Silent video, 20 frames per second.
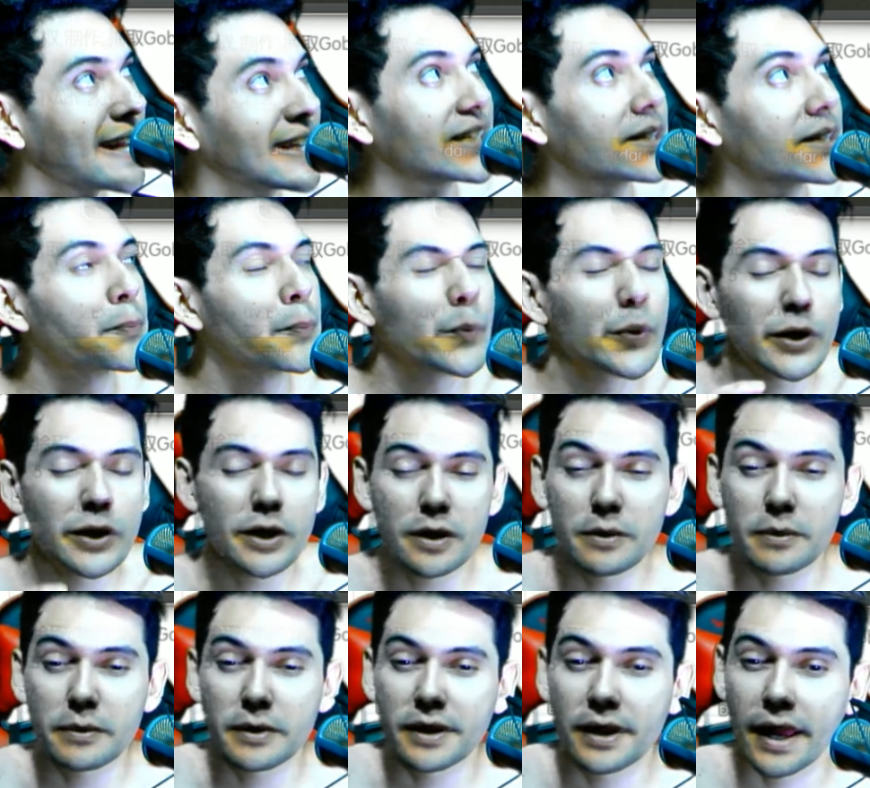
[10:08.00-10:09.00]
get a
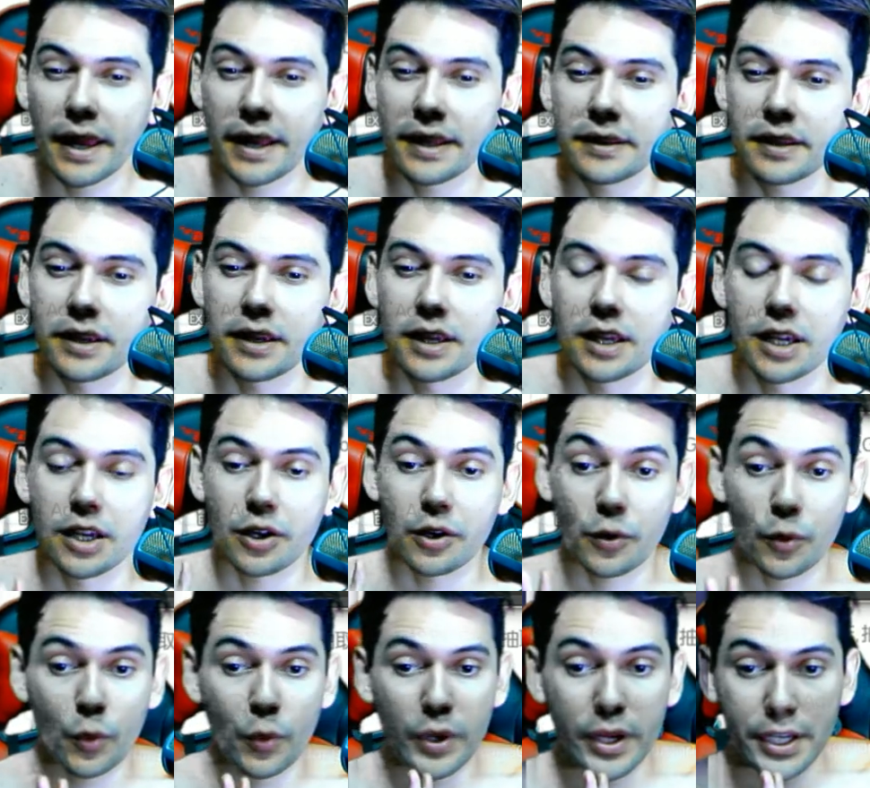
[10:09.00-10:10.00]
permanent
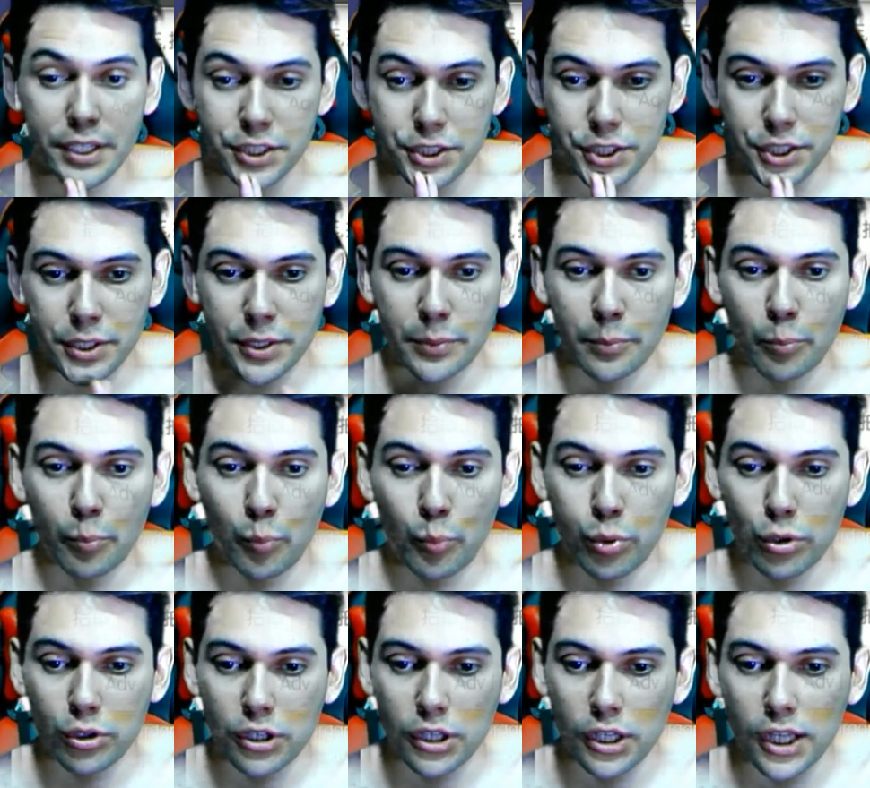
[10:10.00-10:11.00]
crit
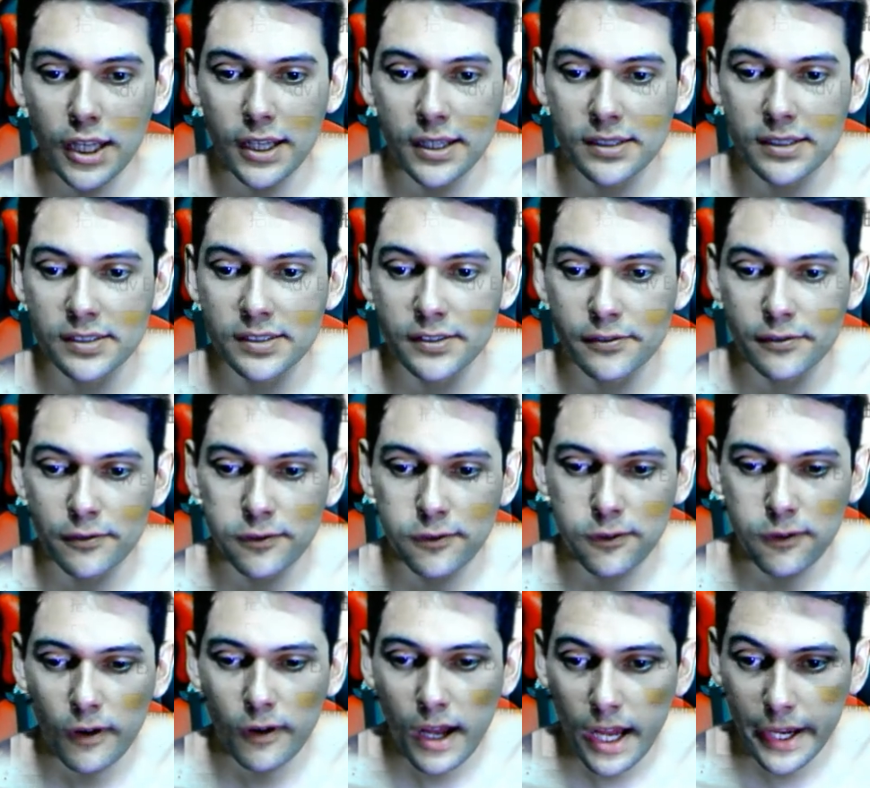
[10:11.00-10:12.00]
plus
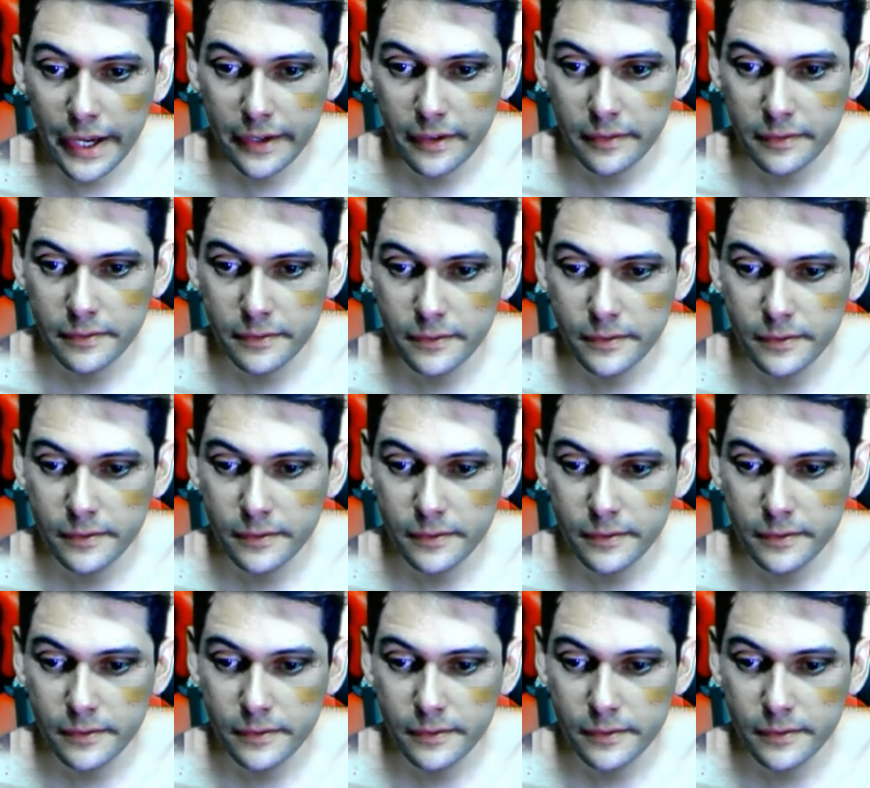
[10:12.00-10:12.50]
5.